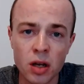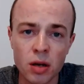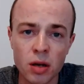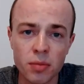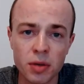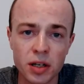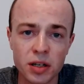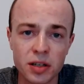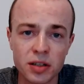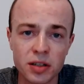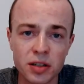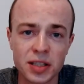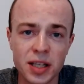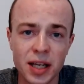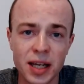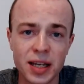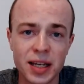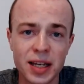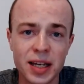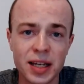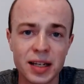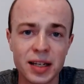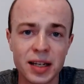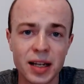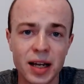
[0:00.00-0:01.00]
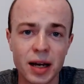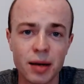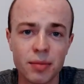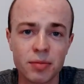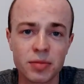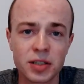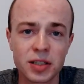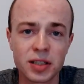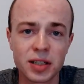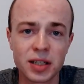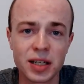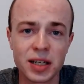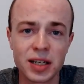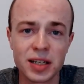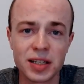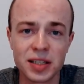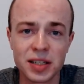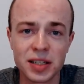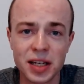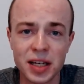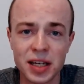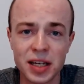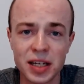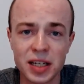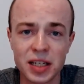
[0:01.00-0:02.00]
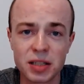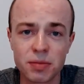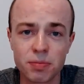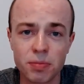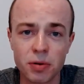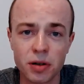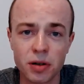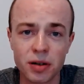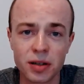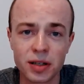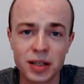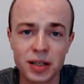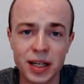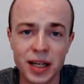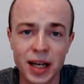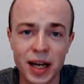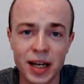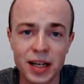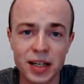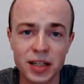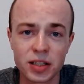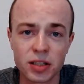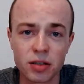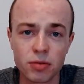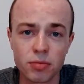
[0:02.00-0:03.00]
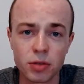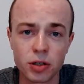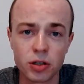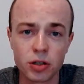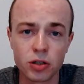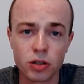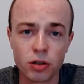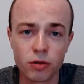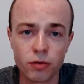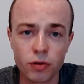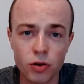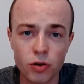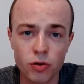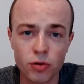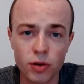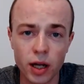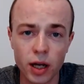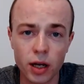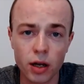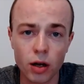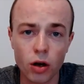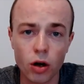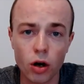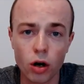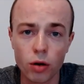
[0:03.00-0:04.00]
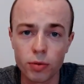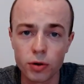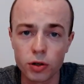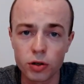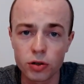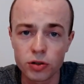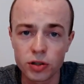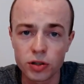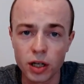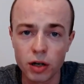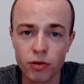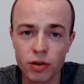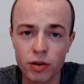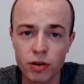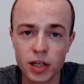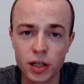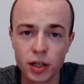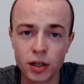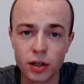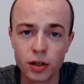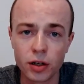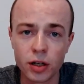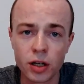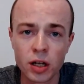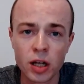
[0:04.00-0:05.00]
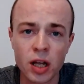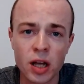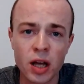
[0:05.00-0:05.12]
because they kidnapped his niece, but he hates them because of who they are, because they're Indian.